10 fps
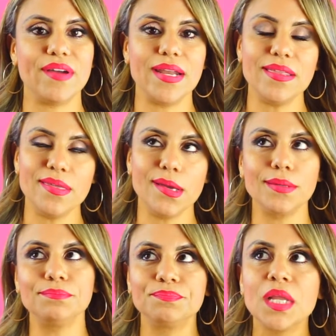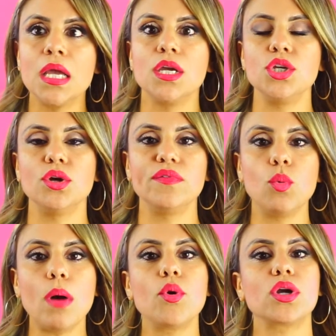If anything, you know, if
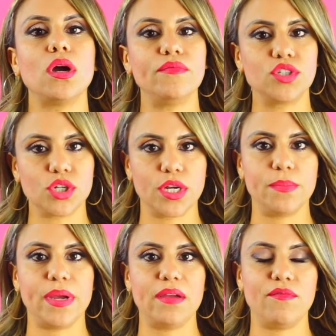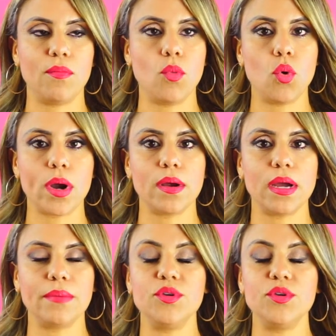you want more coverage, you're going to pay for more.